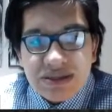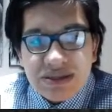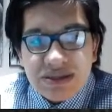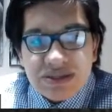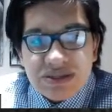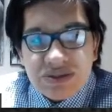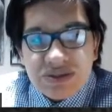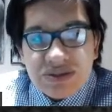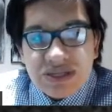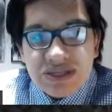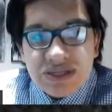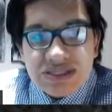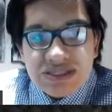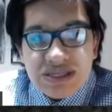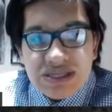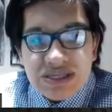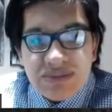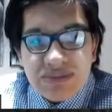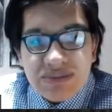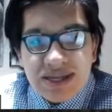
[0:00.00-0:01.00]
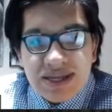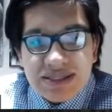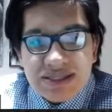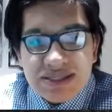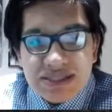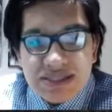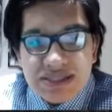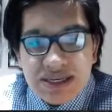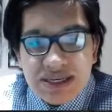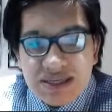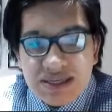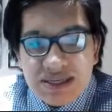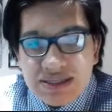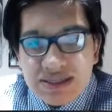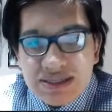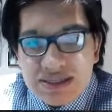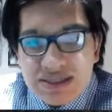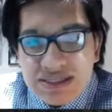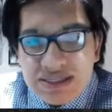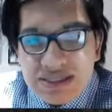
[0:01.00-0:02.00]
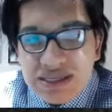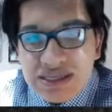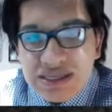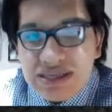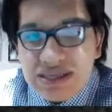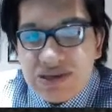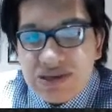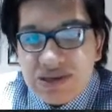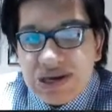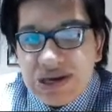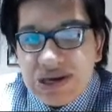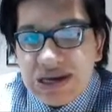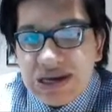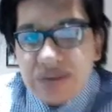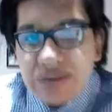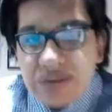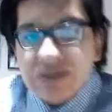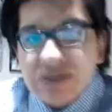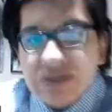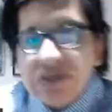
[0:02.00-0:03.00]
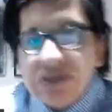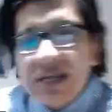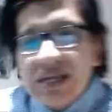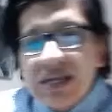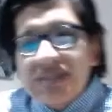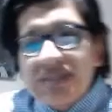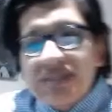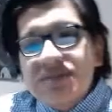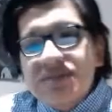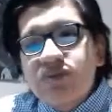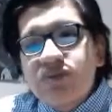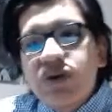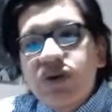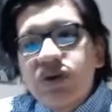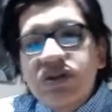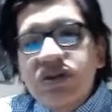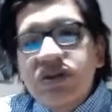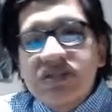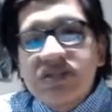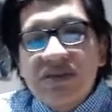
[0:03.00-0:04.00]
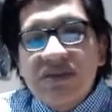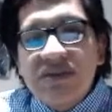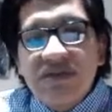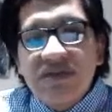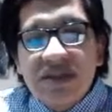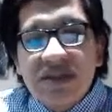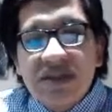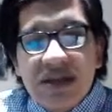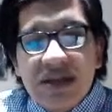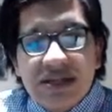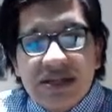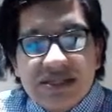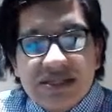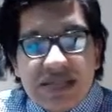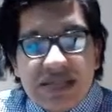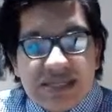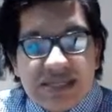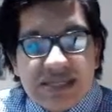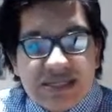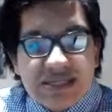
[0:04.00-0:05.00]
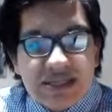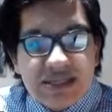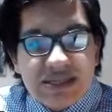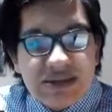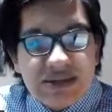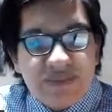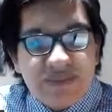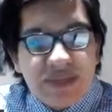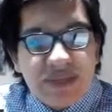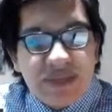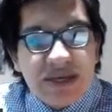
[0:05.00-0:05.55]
So let's see, but it's uh, seeking the economy. So that's very something that it says in there.